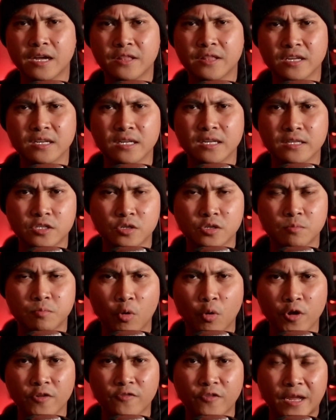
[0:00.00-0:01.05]
think that's her
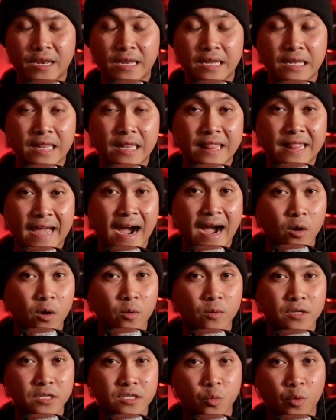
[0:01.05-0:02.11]
boyfriend. And that
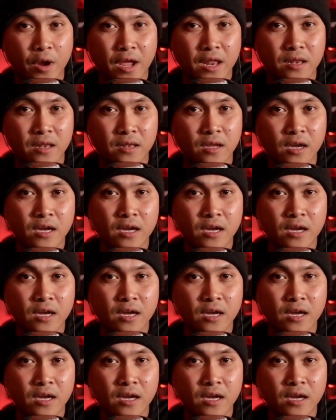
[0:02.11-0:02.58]
was when